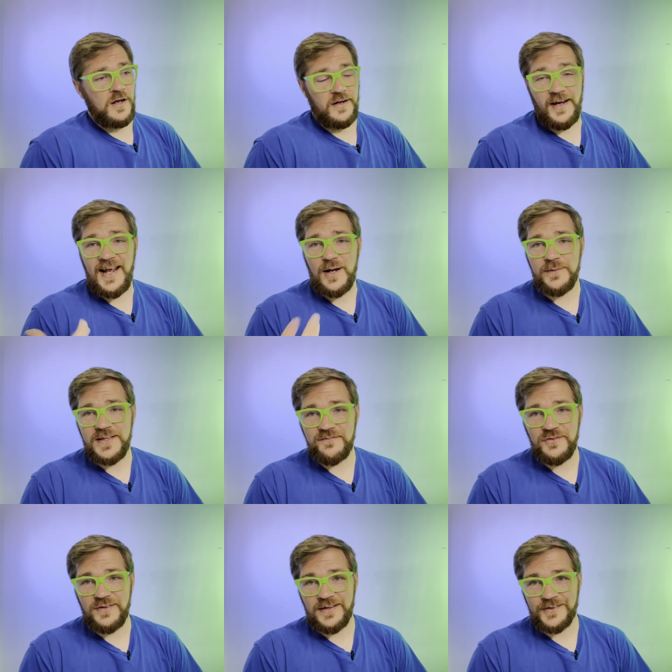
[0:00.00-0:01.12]
Now we give
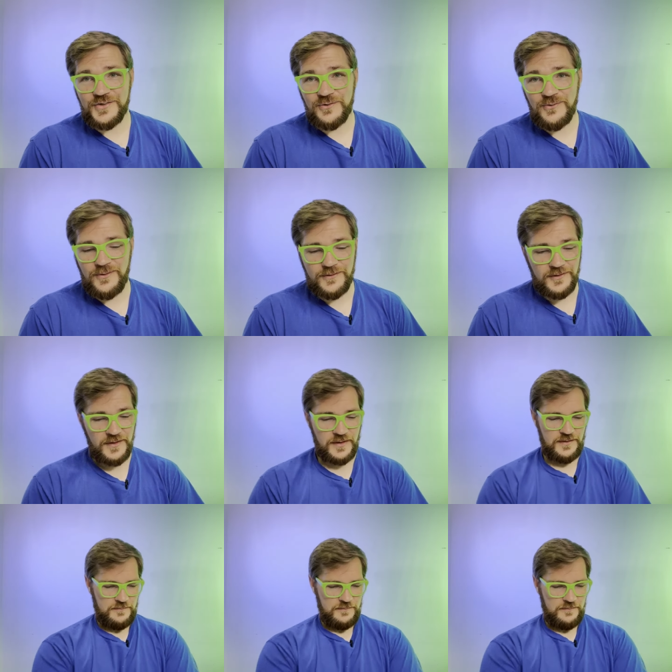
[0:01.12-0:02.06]
you that extra quarter.